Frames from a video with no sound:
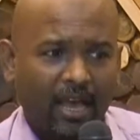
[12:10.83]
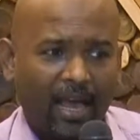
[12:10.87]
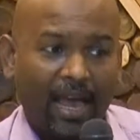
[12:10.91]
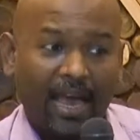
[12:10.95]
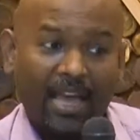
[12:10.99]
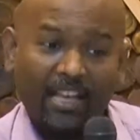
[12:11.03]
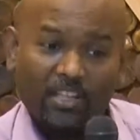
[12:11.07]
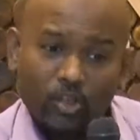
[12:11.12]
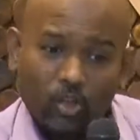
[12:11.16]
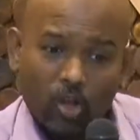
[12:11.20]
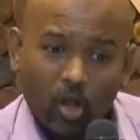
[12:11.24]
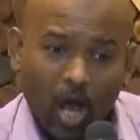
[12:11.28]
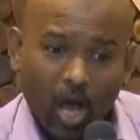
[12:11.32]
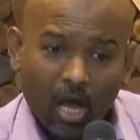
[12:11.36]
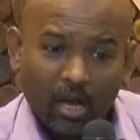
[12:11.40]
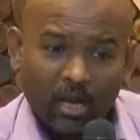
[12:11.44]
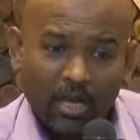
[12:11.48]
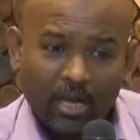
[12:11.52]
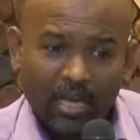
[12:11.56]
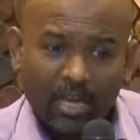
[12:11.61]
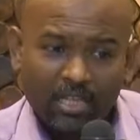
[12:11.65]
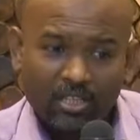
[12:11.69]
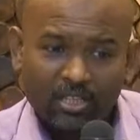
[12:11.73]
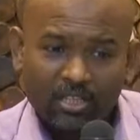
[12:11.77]
as long
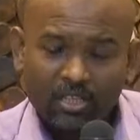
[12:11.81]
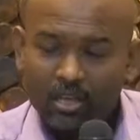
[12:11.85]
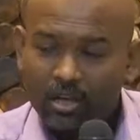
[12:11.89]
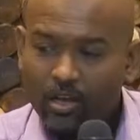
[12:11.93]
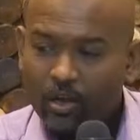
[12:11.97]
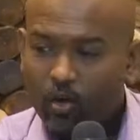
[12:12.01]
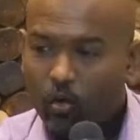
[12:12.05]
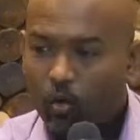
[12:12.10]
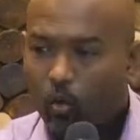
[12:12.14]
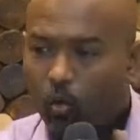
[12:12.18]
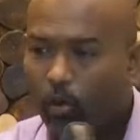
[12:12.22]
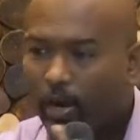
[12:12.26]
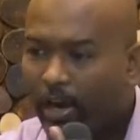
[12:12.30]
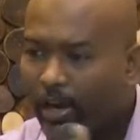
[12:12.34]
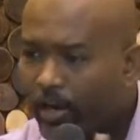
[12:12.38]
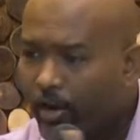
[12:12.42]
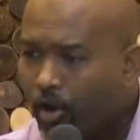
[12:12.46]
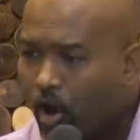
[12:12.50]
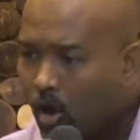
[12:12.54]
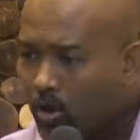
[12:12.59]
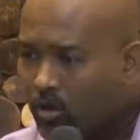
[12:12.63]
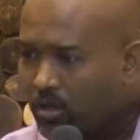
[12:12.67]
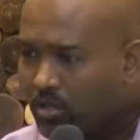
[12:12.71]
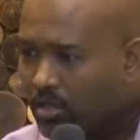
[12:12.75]
as we
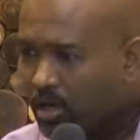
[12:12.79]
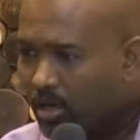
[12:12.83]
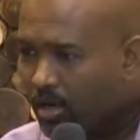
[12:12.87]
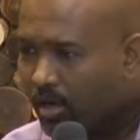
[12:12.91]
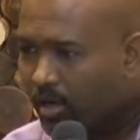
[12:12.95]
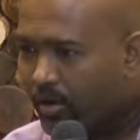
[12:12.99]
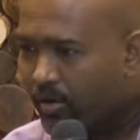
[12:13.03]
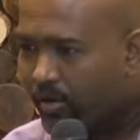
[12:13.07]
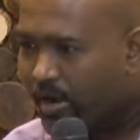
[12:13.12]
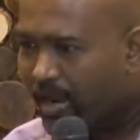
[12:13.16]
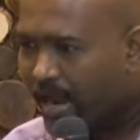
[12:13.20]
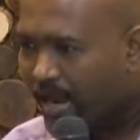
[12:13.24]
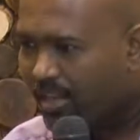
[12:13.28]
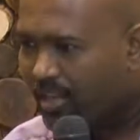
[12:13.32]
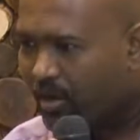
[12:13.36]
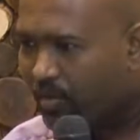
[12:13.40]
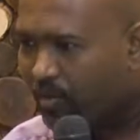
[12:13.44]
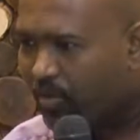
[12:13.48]
don't create